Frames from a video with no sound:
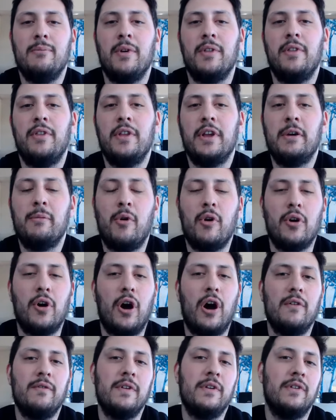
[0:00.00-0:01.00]
But the thing about
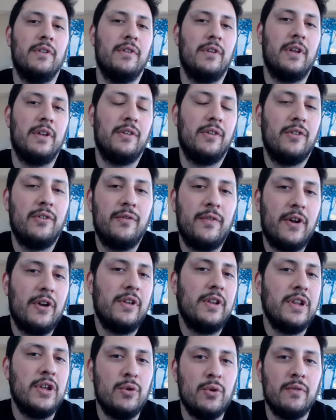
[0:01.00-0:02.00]
coffee is it's
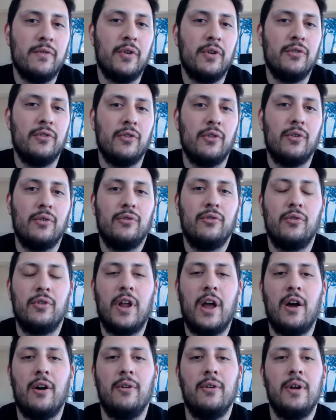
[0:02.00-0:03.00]
fairly universal. So
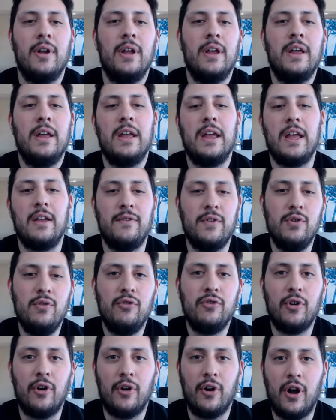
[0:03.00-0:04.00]
now if you
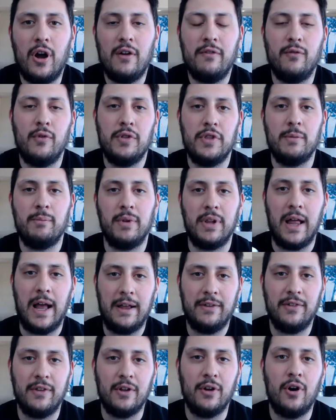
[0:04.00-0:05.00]
start off with the
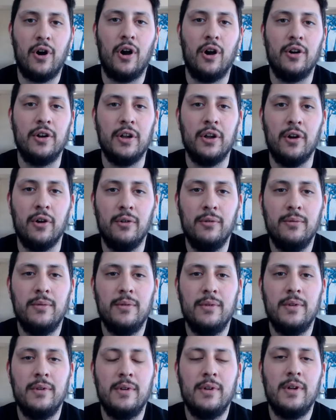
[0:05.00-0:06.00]
plastic Hario
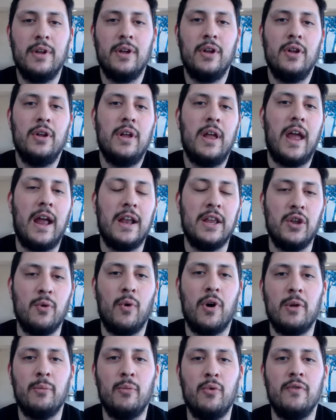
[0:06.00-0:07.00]
and you
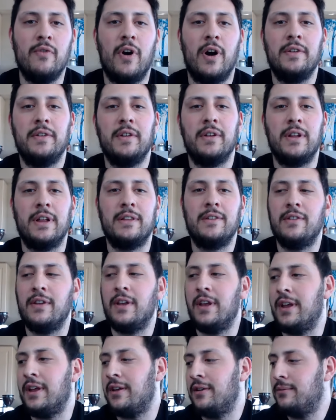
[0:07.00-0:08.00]
want to move on to, let's
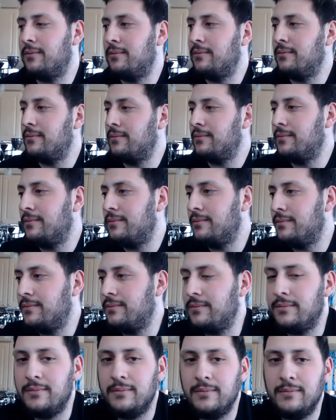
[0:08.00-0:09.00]
say,
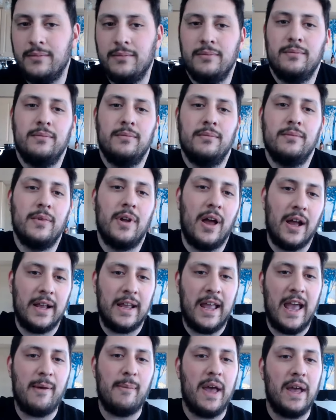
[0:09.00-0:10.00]
a
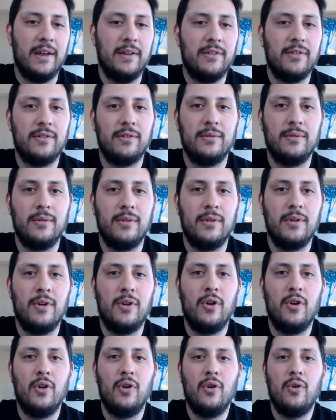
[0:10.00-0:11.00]
Chemex,
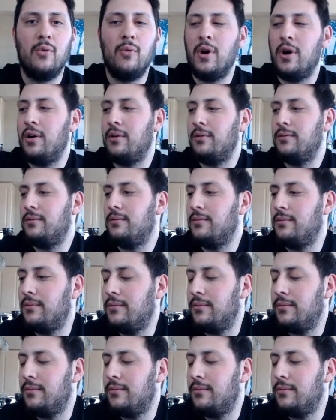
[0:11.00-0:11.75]
well,